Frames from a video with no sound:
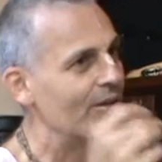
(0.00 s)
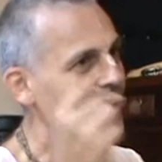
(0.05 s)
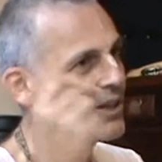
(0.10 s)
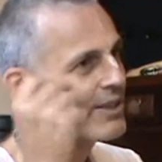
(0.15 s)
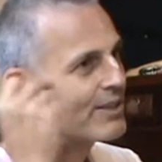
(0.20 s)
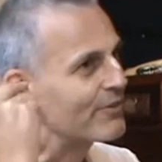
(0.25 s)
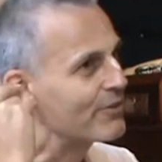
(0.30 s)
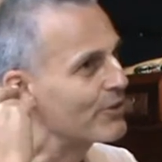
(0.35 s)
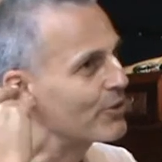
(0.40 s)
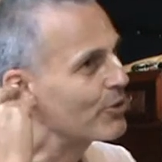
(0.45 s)

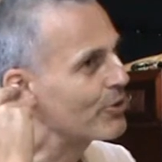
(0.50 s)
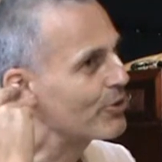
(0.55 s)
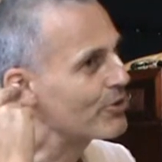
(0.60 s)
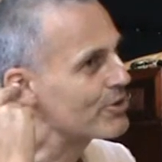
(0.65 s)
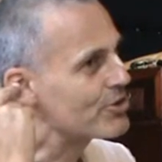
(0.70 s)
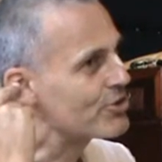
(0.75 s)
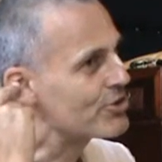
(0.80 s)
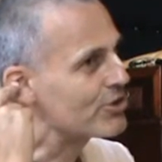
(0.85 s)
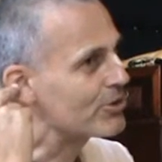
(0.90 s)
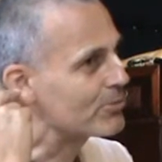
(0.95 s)
I've heard
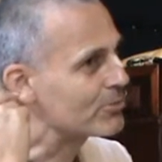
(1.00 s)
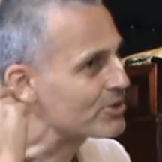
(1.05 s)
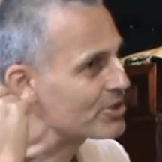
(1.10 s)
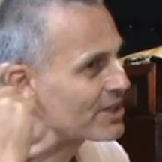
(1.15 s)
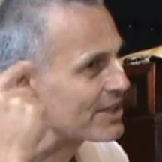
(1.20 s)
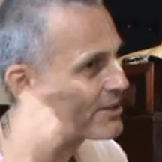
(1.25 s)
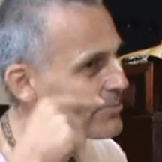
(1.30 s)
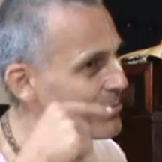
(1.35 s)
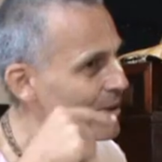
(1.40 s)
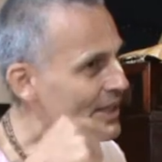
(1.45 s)
this syllable, it
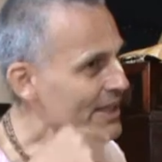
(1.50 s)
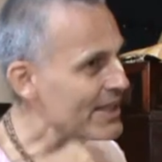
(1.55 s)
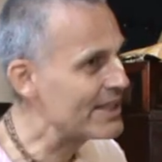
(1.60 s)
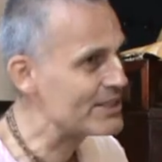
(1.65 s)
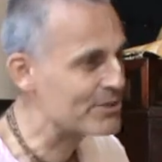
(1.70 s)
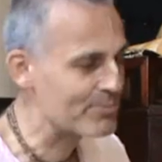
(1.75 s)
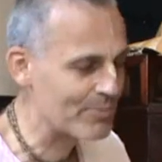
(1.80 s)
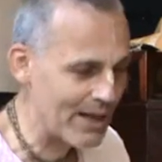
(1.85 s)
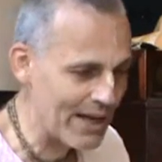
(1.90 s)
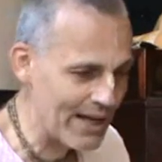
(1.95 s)
enters my
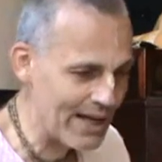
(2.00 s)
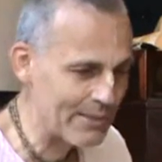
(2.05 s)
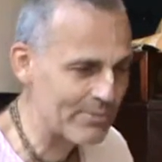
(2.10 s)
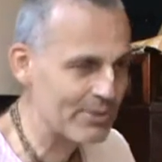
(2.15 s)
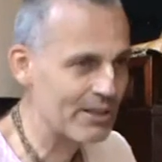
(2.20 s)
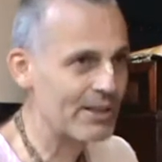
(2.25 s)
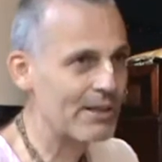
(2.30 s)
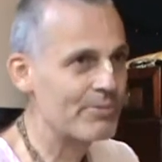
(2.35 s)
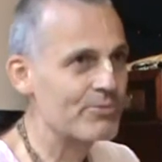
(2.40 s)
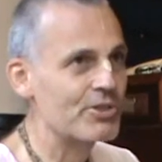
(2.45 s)
ears, my heart
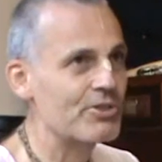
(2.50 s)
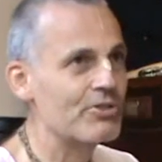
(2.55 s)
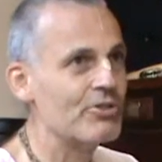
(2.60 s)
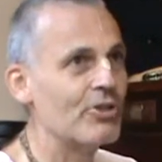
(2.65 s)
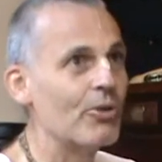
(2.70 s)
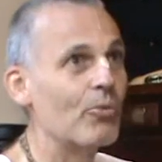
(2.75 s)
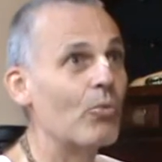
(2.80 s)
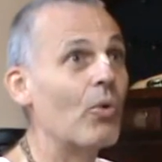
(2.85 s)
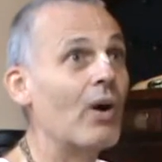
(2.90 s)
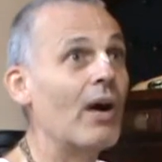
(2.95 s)
becomes
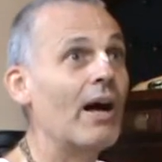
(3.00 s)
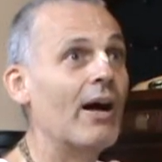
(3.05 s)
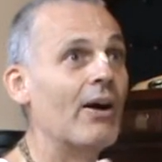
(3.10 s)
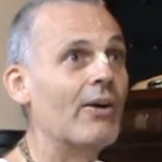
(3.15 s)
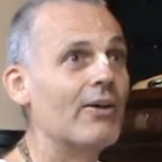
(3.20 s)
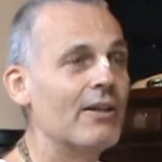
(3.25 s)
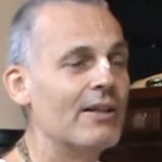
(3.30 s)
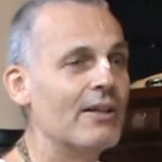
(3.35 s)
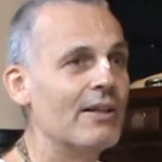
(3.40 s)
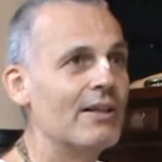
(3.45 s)

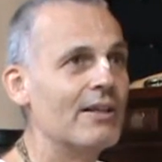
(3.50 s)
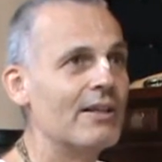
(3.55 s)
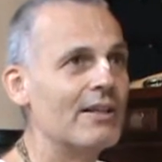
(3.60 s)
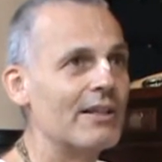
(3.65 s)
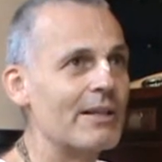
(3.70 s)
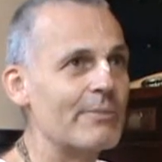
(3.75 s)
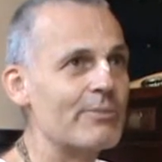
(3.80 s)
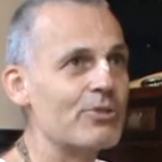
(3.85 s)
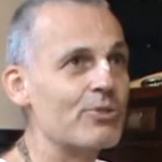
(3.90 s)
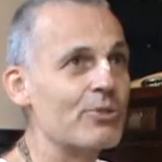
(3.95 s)
alert.
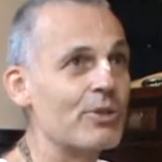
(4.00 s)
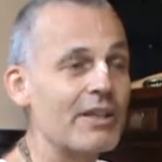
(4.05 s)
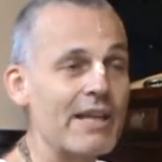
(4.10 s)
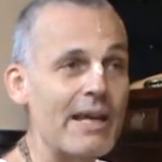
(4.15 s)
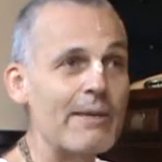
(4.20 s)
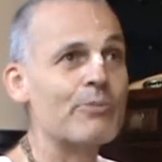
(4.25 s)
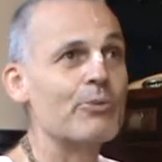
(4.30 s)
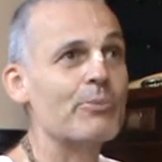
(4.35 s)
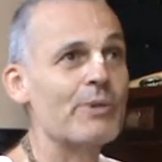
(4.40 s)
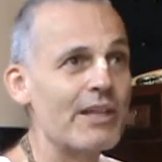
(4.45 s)
Let me do it
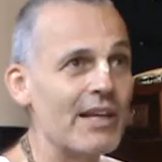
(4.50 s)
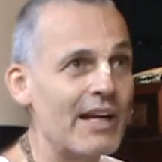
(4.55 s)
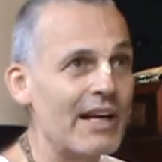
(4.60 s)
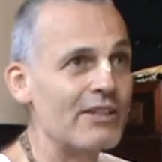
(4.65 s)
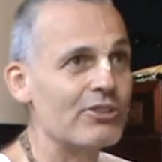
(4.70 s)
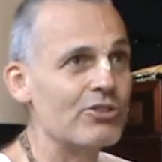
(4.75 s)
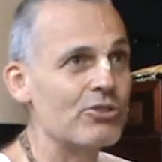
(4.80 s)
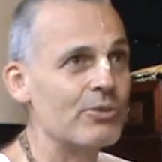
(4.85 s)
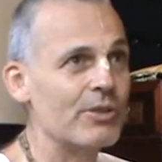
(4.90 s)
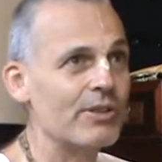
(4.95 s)
again, but we
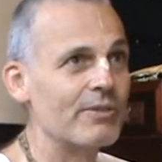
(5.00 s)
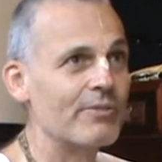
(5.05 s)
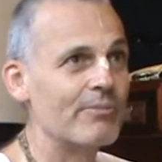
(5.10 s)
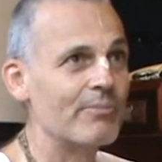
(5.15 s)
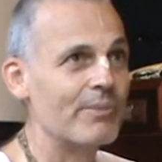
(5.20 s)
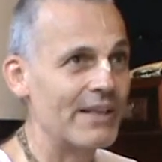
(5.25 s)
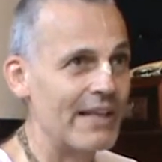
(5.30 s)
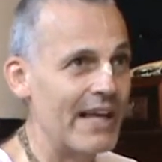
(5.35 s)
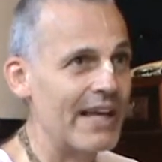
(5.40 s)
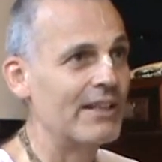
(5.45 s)
can't do it
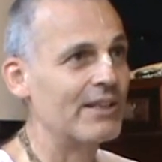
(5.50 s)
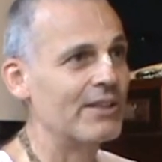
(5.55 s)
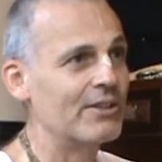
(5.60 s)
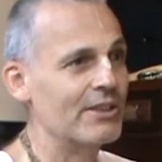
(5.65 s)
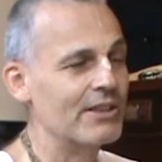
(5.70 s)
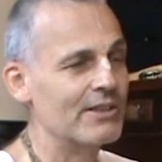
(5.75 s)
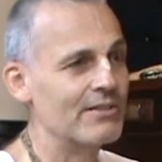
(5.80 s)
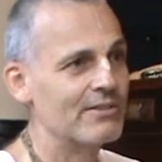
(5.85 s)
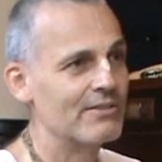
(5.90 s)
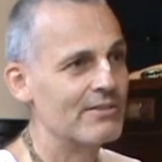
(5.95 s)
mechanically.